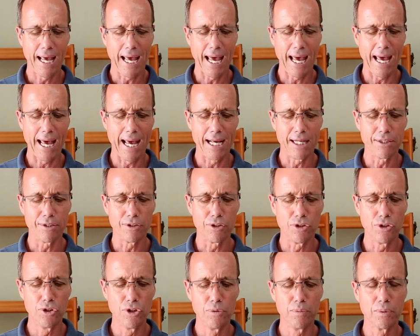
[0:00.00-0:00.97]
and
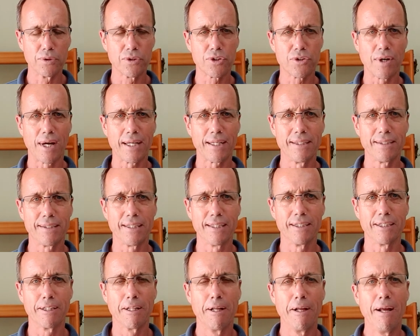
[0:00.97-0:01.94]
you will strike his
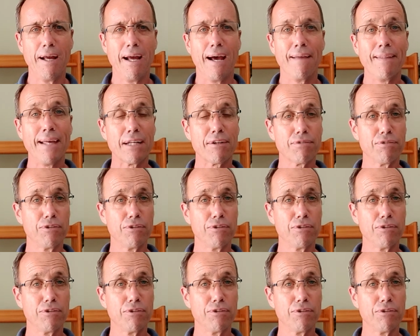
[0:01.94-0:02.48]
heel. And that